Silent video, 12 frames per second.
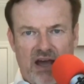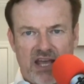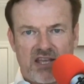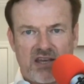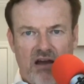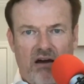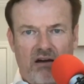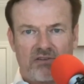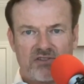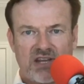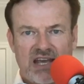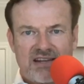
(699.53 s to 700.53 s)
I
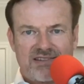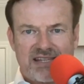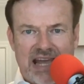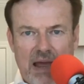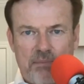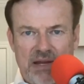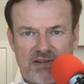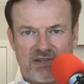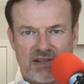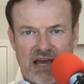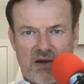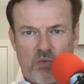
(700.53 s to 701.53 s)
can't tap into
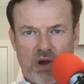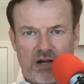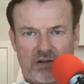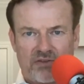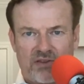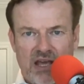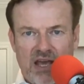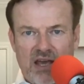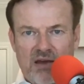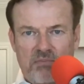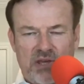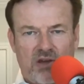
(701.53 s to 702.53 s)
that wealth
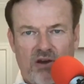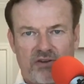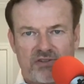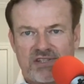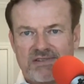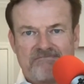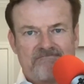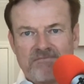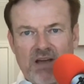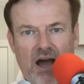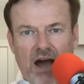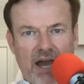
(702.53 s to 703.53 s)
because
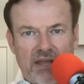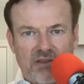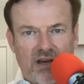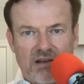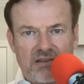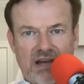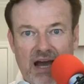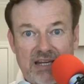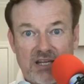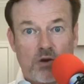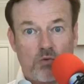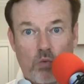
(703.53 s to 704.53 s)
either I
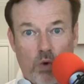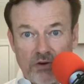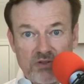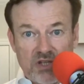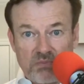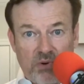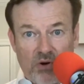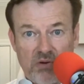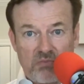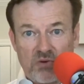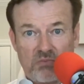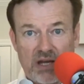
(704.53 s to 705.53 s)
don't want to borrow
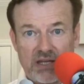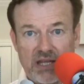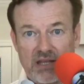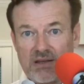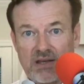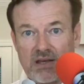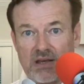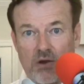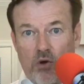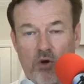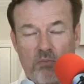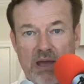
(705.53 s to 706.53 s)
more money,
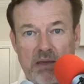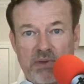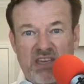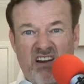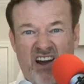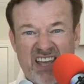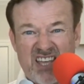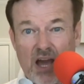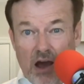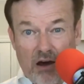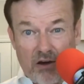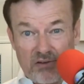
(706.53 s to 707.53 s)
or maybe I
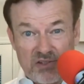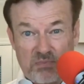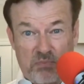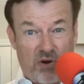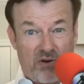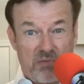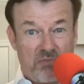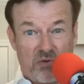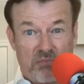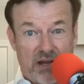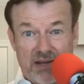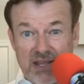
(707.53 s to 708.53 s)
can't borrow more
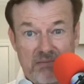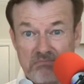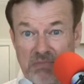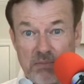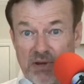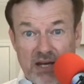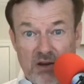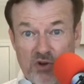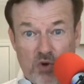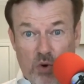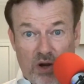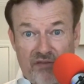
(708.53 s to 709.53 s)
money. Maybe I don't
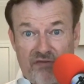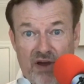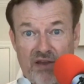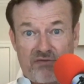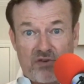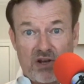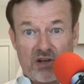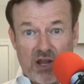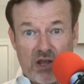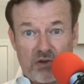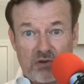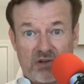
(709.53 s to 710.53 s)
qualify for a
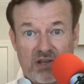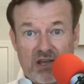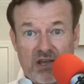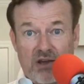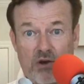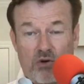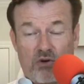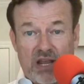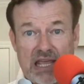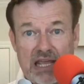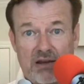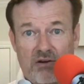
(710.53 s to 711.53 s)
loan or a
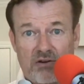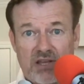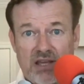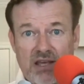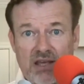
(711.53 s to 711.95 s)
HELOC.